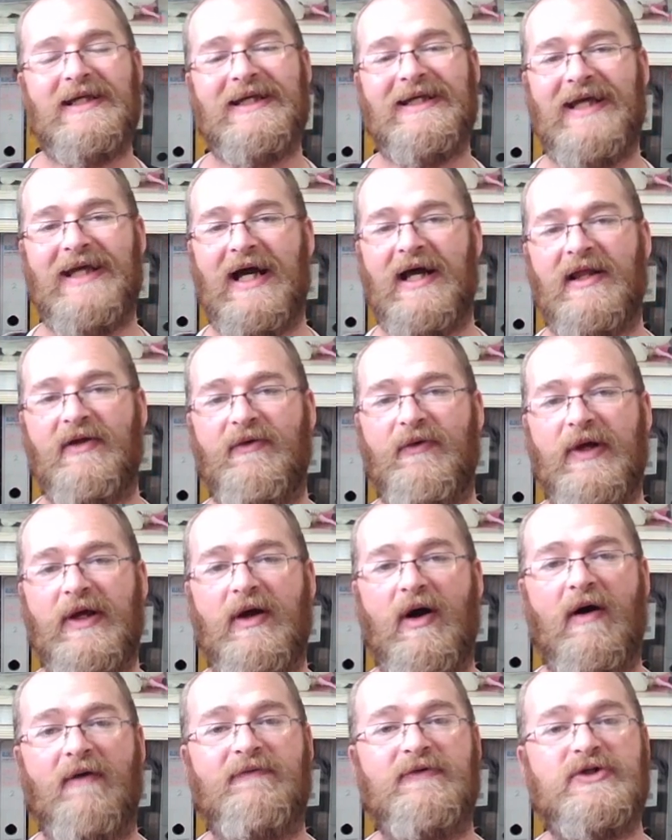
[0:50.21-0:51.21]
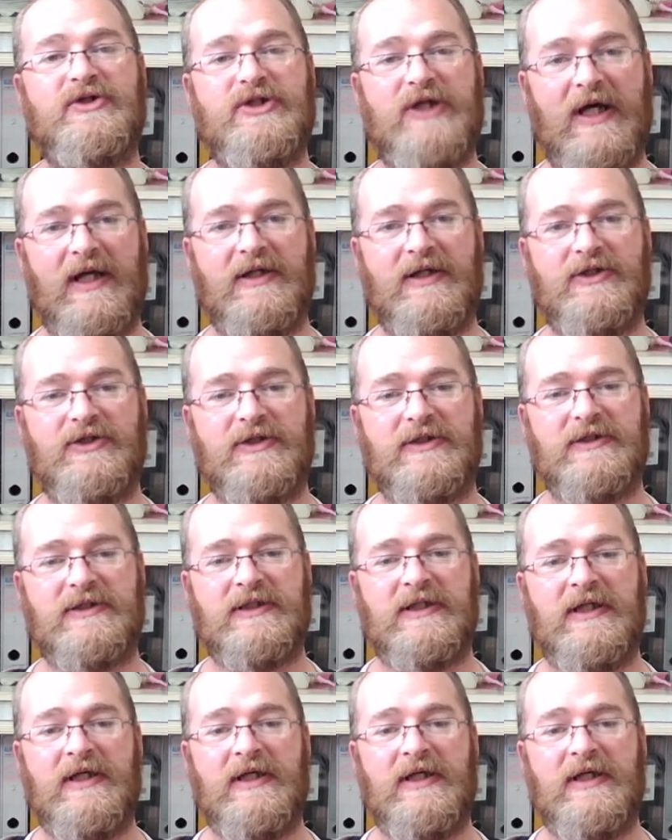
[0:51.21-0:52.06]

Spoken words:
Gathering of Challenges.